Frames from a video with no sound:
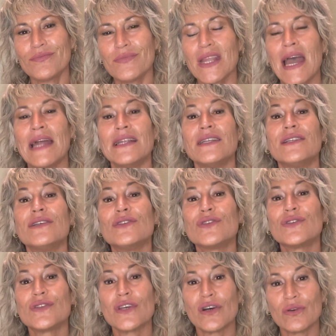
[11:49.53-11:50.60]
And it is
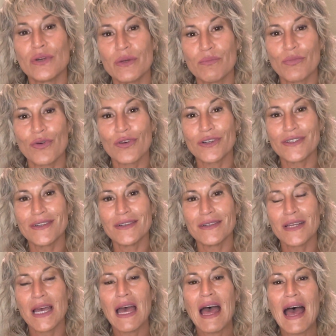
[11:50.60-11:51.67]
so important.
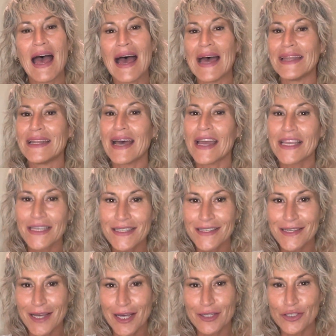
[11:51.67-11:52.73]
And I can
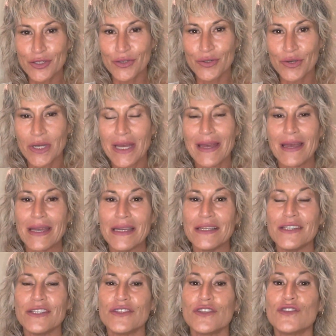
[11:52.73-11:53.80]
tell you, it
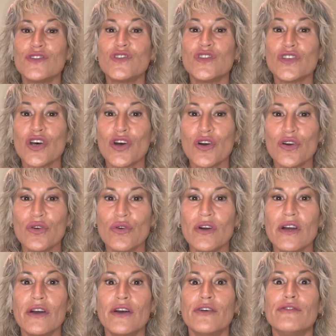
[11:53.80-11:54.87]
is so
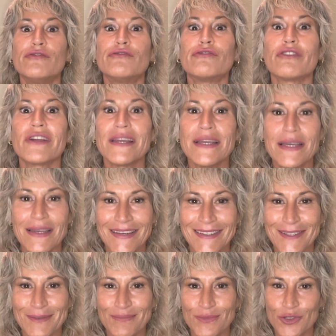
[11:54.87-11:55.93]
freeing
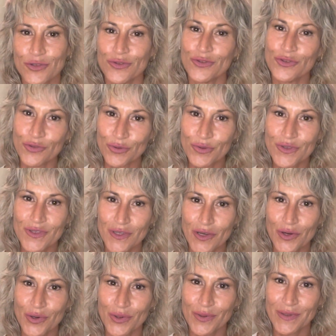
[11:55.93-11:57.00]
to do
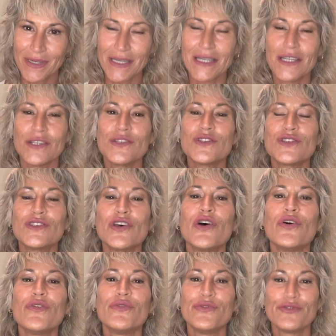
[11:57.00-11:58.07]
so. It is
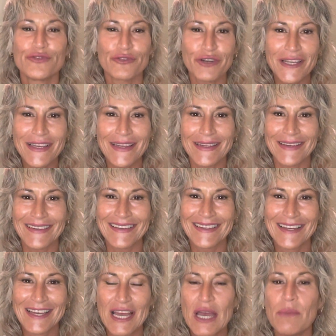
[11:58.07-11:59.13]
so freeing
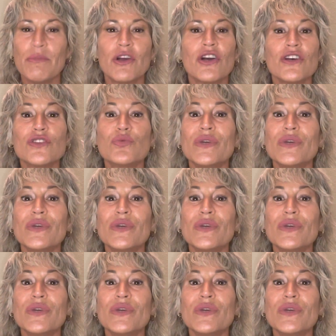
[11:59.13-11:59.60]
because we